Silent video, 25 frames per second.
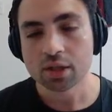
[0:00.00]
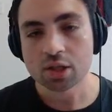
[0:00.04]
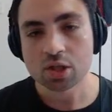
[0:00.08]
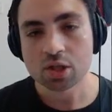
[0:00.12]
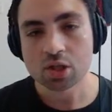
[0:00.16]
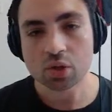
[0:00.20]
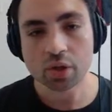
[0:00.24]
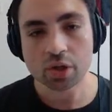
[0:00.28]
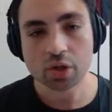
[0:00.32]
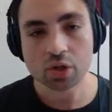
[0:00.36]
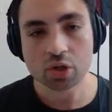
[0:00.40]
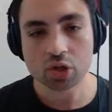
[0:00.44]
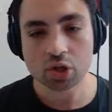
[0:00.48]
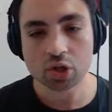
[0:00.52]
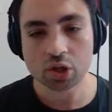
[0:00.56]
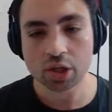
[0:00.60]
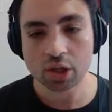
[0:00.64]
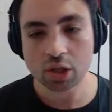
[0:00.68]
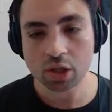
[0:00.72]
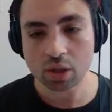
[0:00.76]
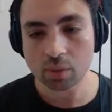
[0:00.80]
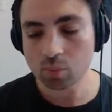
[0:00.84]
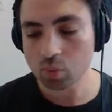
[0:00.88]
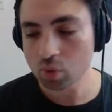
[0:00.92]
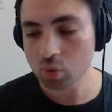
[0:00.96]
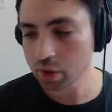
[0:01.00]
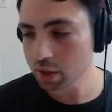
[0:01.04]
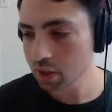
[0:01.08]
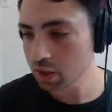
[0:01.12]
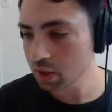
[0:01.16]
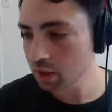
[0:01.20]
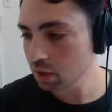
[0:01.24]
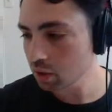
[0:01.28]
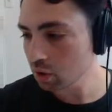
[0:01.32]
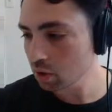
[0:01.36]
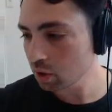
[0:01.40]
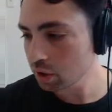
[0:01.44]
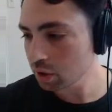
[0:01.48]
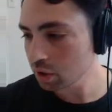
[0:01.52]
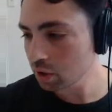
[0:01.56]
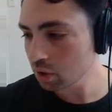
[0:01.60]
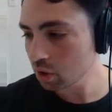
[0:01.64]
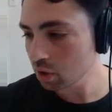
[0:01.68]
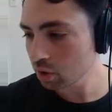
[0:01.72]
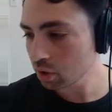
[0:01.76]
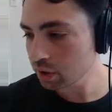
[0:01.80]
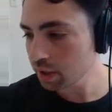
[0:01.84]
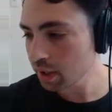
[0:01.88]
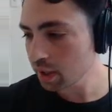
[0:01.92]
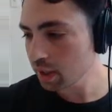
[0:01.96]
So I usually end up working on it
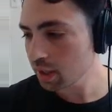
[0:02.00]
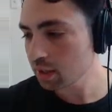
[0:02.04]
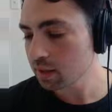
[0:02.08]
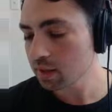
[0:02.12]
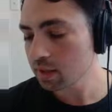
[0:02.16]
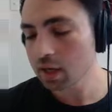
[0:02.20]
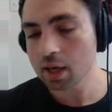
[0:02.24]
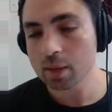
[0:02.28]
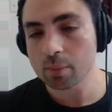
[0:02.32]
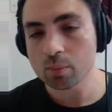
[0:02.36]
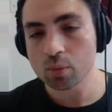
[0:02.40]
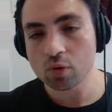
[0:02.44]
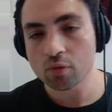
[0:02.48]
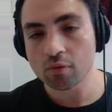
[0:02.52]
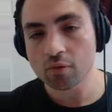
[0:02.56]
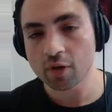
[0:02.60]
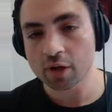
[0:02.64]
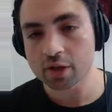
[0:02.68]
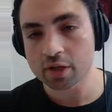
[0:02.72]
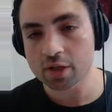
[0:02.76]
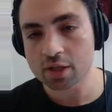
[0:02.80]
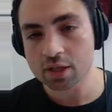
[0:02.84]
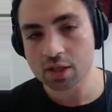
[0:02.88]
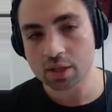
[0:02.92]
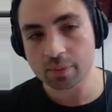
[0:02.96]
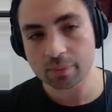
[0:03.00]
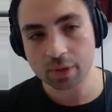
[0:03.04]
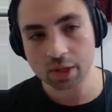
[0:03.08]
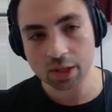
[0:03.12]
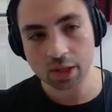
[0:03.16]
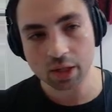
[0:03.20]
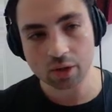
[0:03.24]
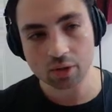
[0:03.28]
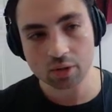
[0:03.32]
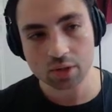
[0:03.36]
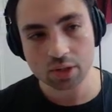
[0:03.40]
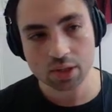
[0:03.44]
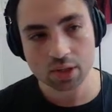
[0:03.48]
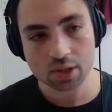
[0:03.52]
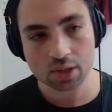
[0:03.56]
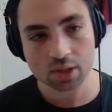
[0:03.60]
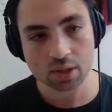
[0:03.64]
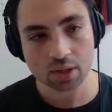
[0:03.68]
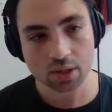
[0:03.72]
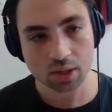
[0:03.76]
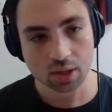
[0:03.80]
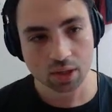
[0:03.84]
all day, and then I move on to something else.